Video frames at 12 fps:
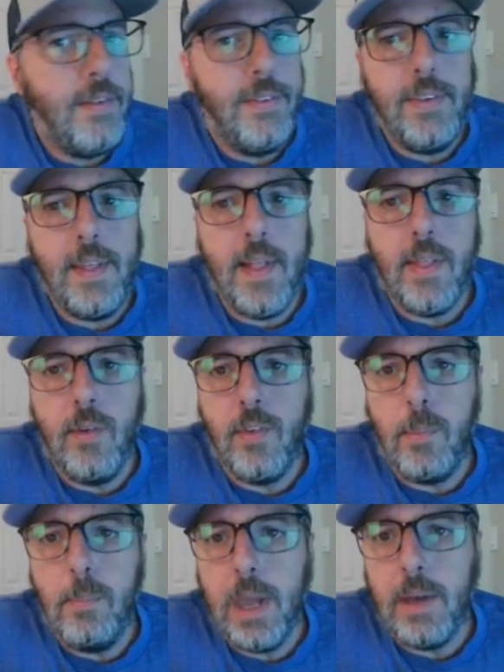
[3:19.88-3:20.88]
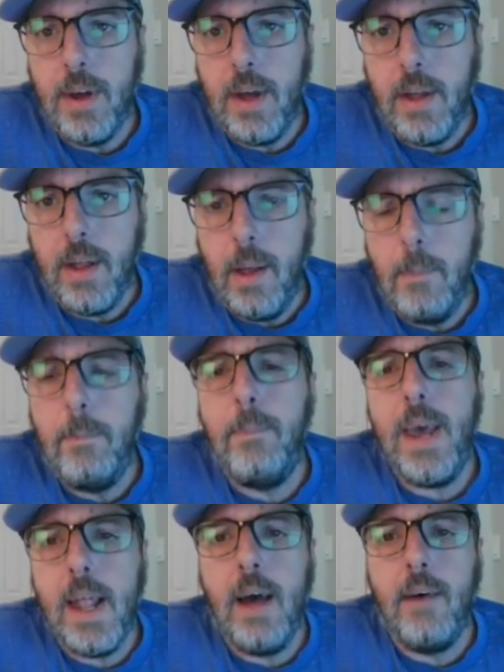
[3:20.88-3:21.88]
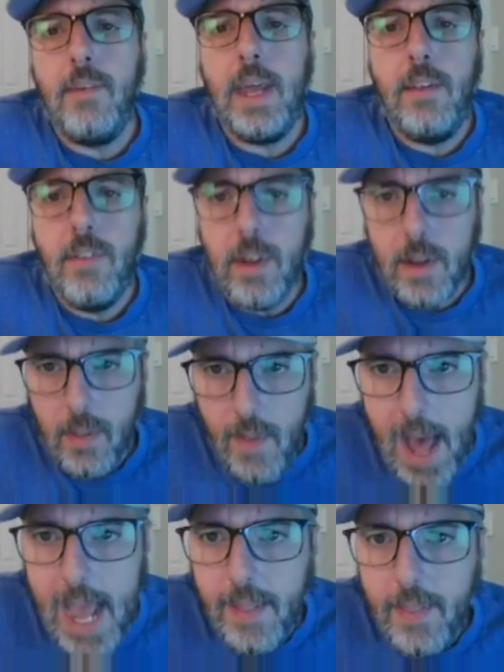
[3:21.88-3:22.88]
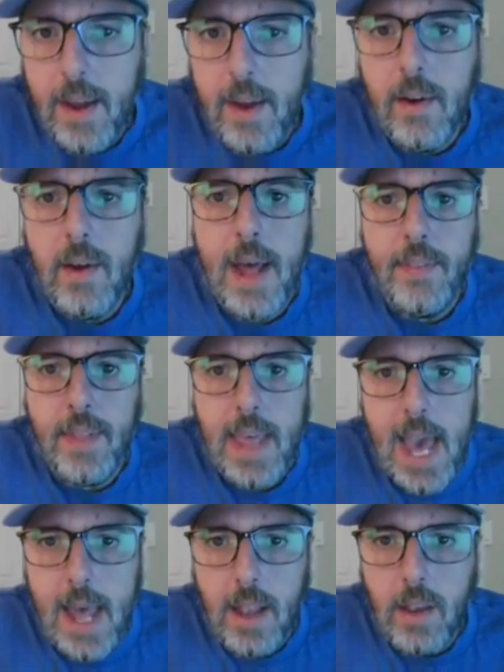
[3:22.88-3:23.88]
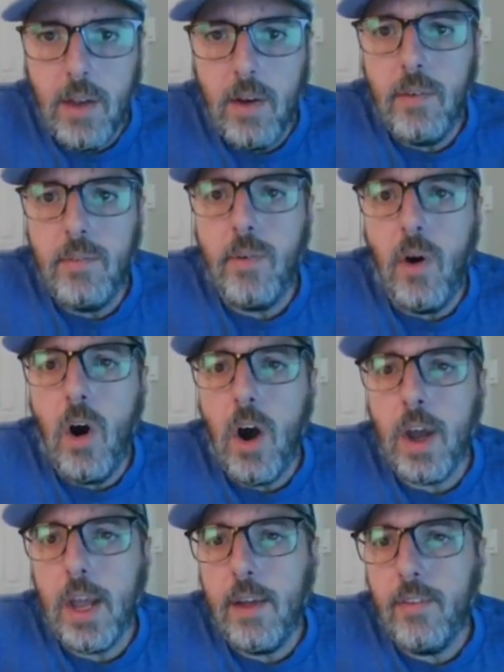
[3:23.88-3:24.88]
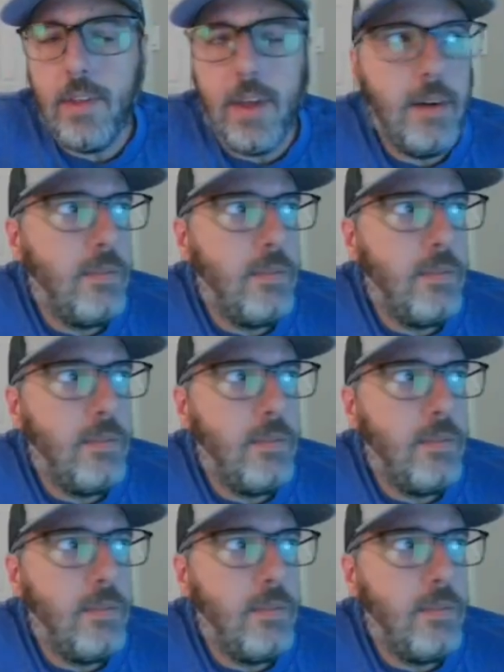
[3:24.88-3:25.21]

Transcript: see that there was a bit of a decline there at the end of August of